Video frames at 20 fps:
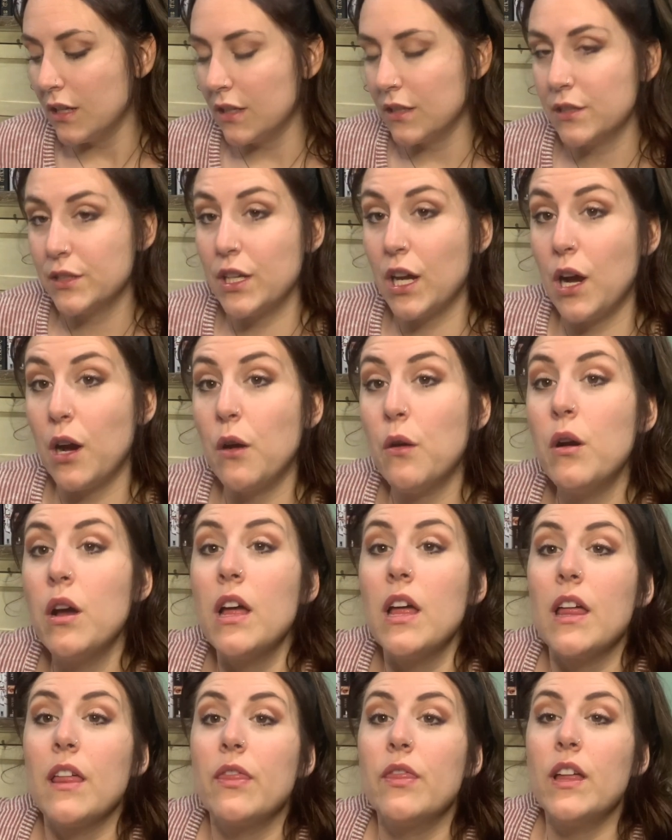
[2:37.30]
So
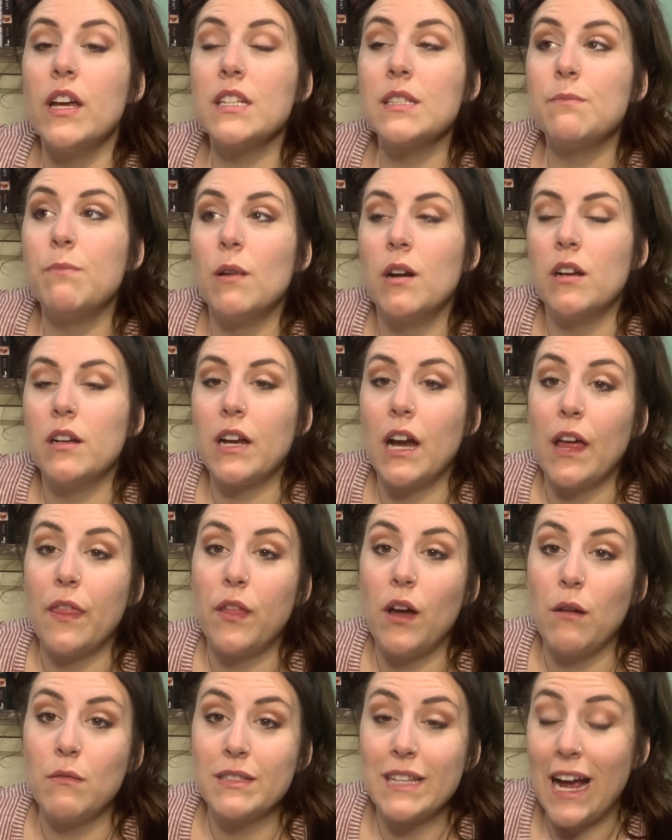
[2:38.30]
this book I
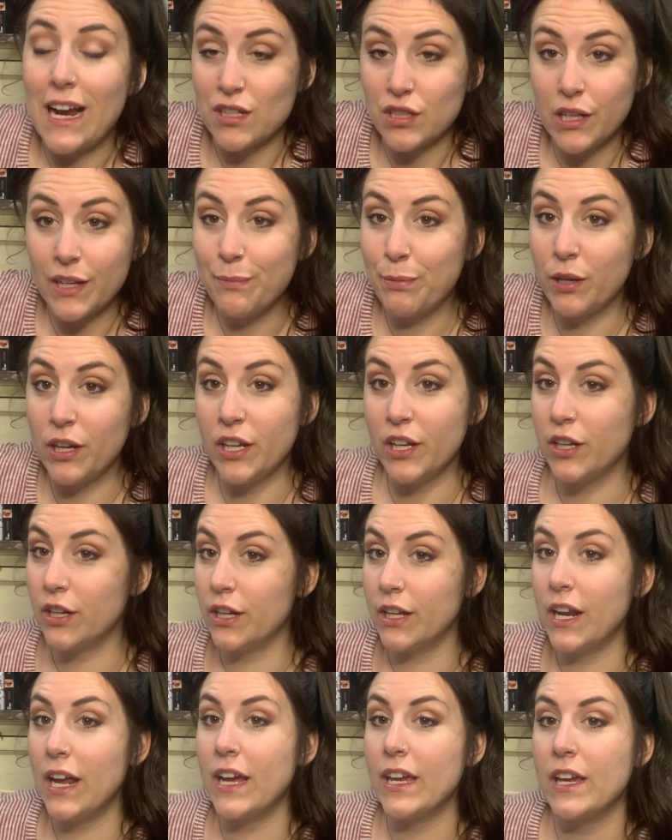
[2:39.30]
thought was actually pretty
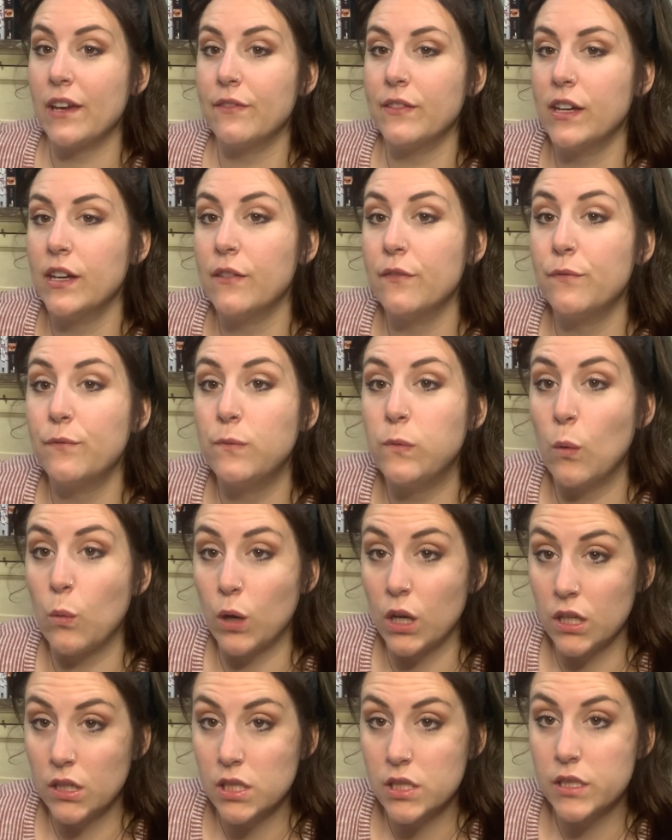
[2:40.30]
good. I give it
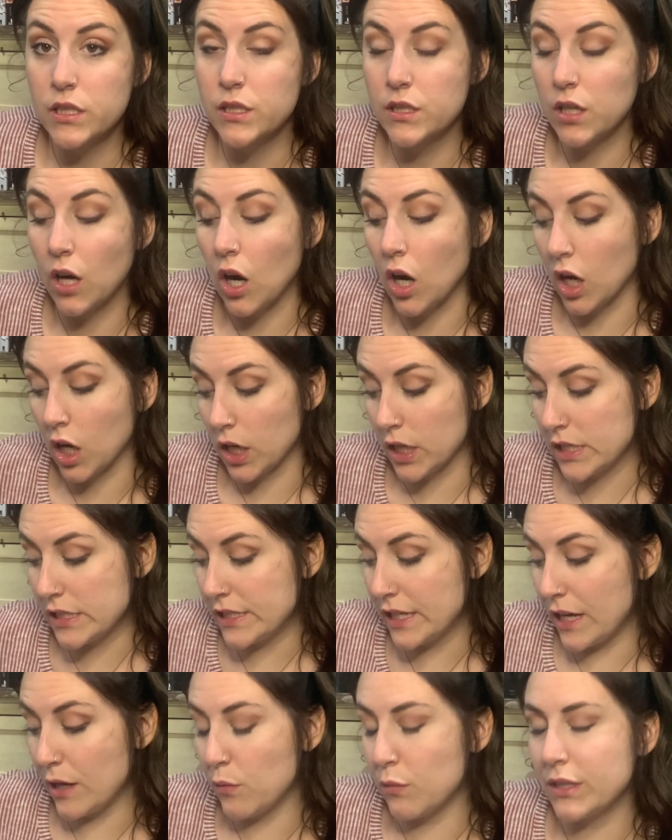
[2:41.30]
4 stars.
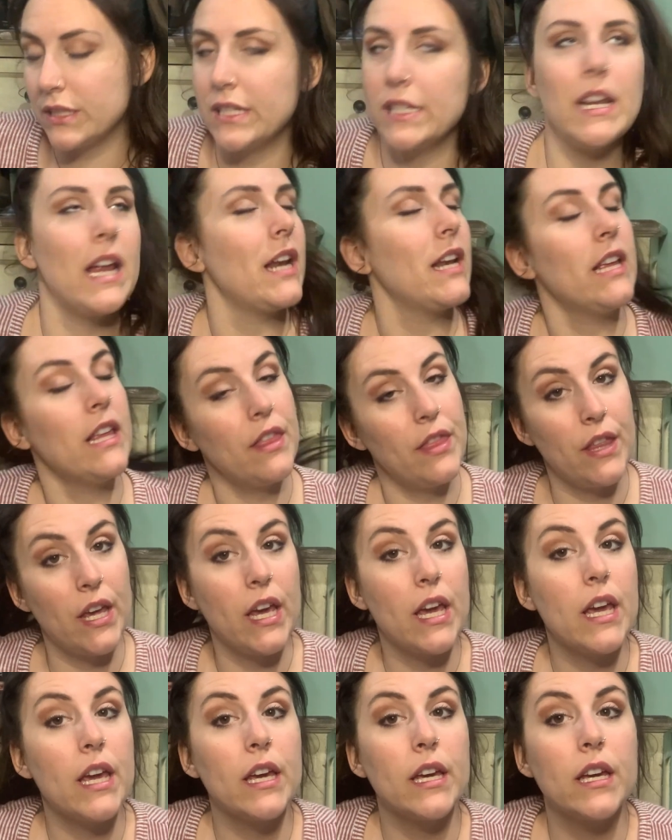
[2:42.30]
It wasn't
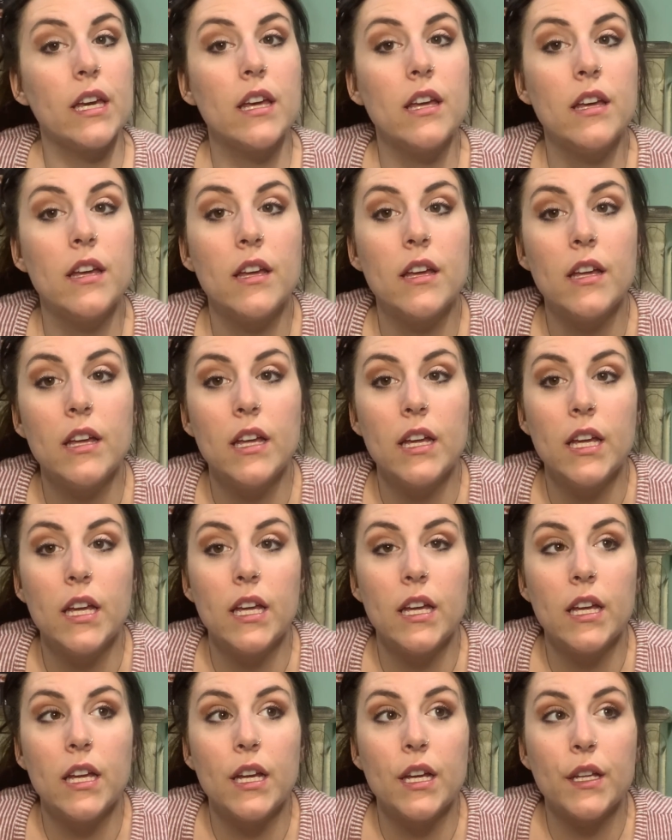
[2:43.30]
anything
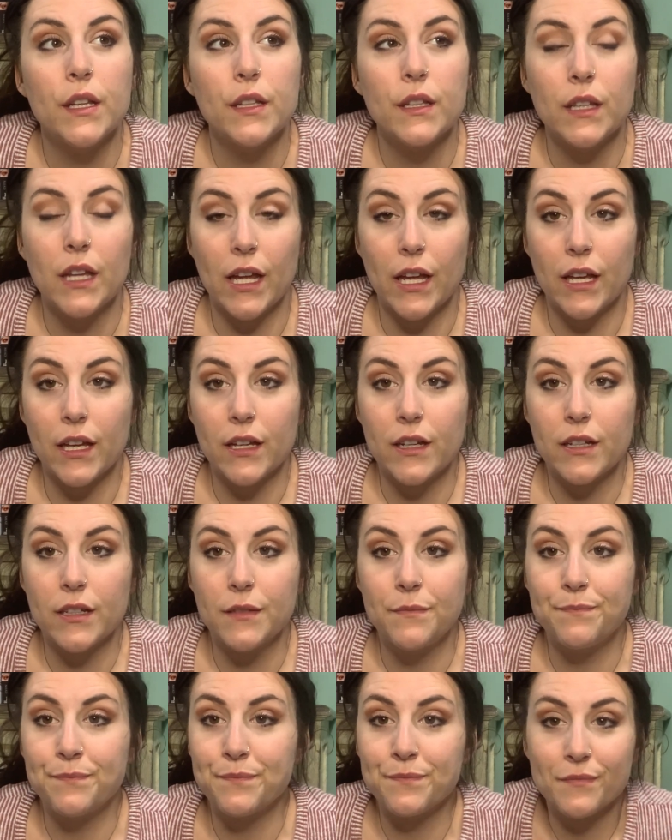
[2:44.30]
like
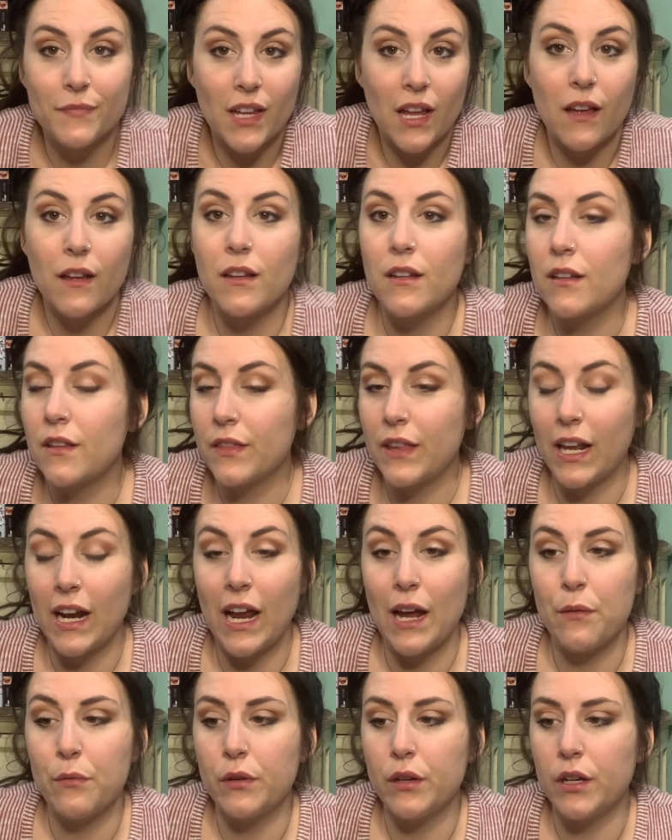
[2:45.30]
that
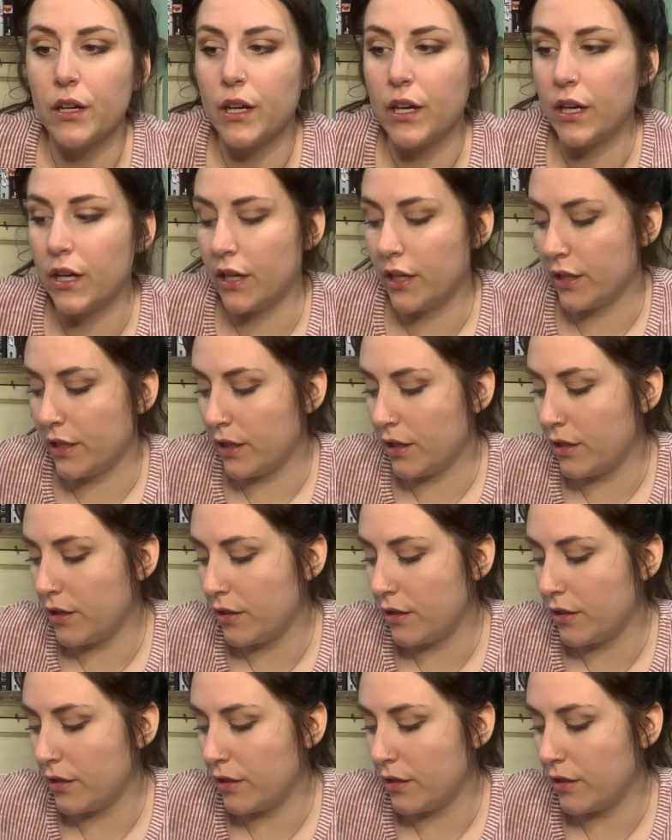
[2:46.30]
I would